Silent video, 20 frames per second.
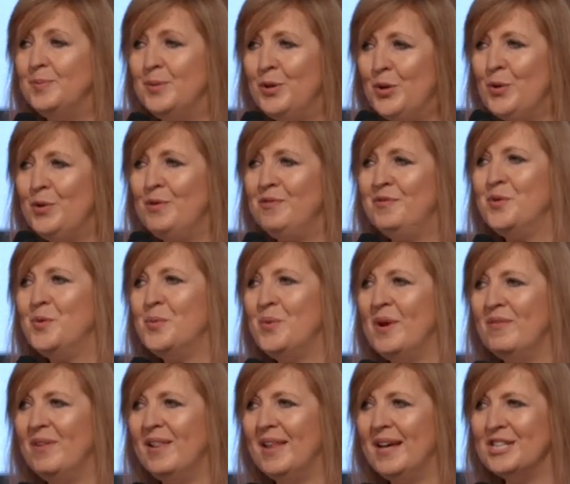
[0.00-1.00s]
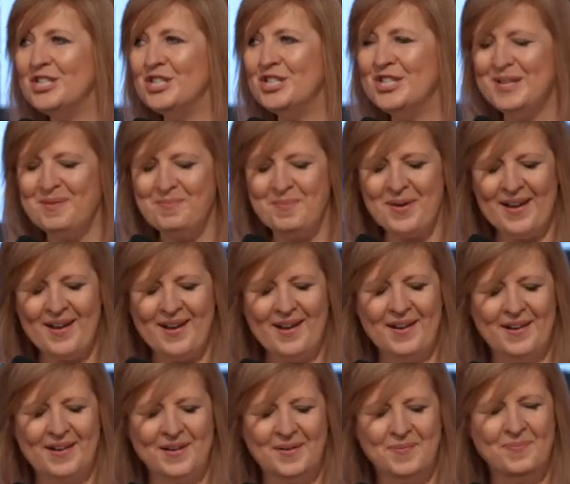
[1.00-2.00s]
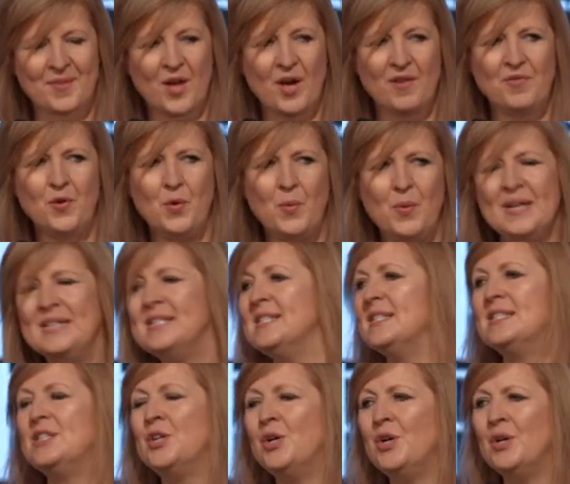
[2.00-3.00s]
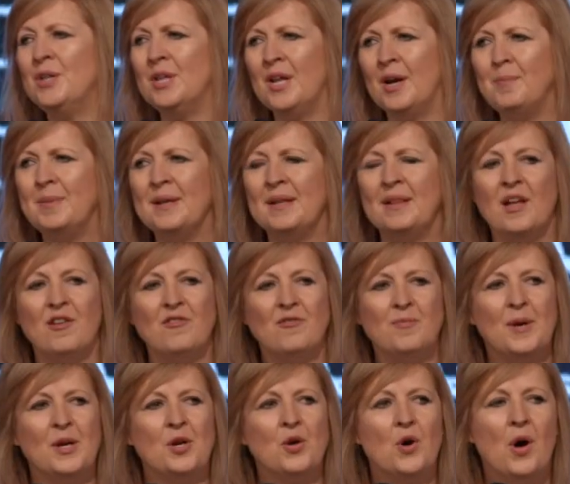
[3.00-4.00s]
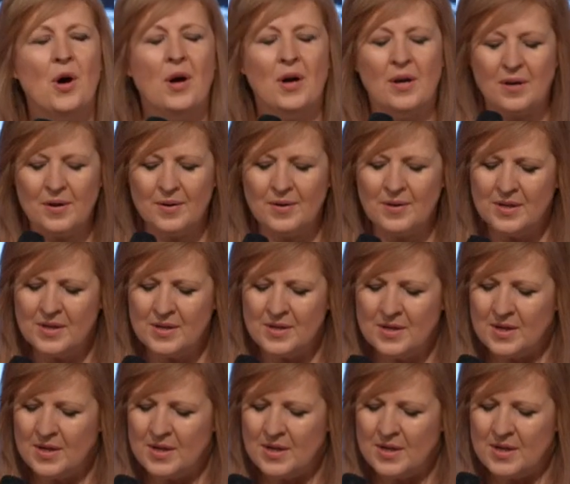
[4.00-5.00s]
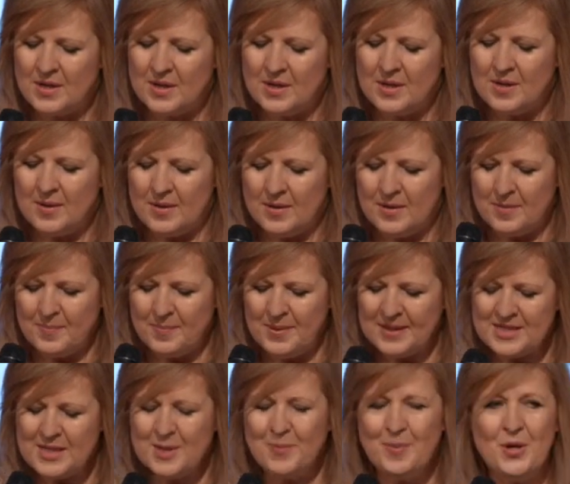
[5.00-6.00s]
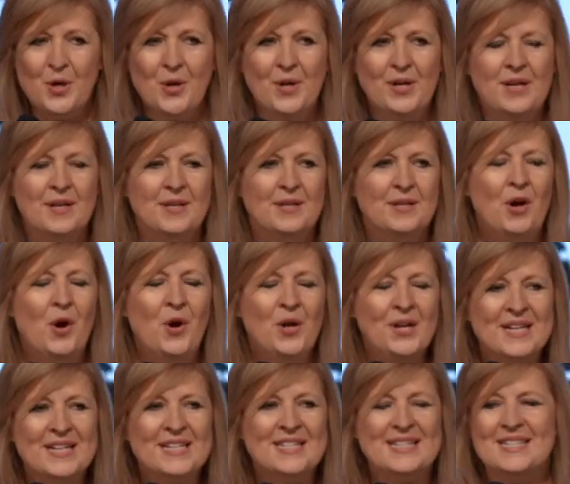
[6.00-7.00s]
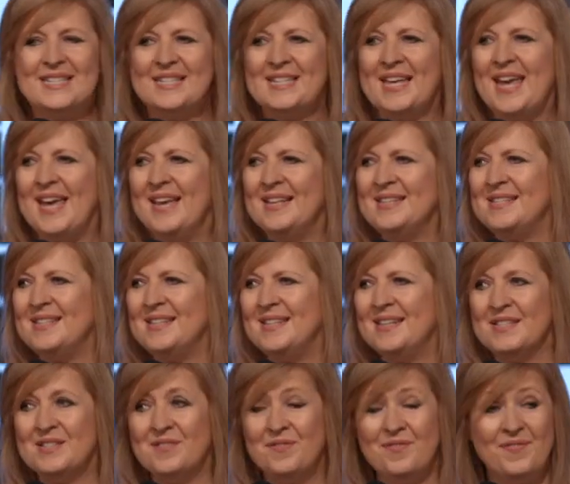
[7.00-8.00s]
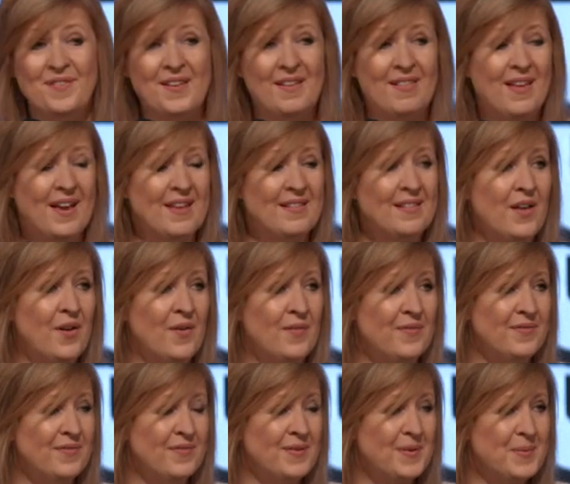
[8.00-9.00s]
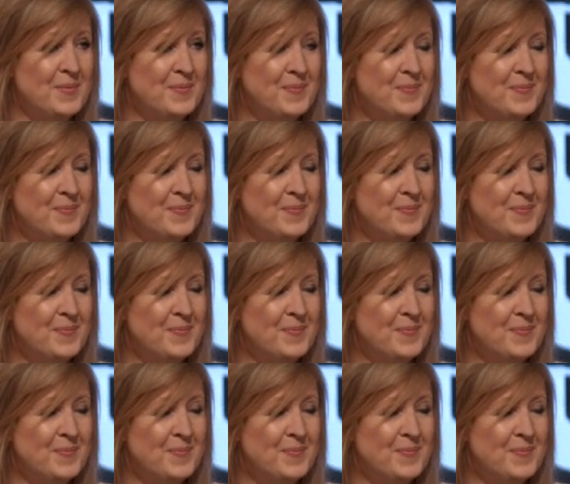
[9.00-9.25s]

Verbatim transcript: beautiful revelation in my heart. I've always known that I've been loved by God. But to be honest, cancer doesn't feel like love.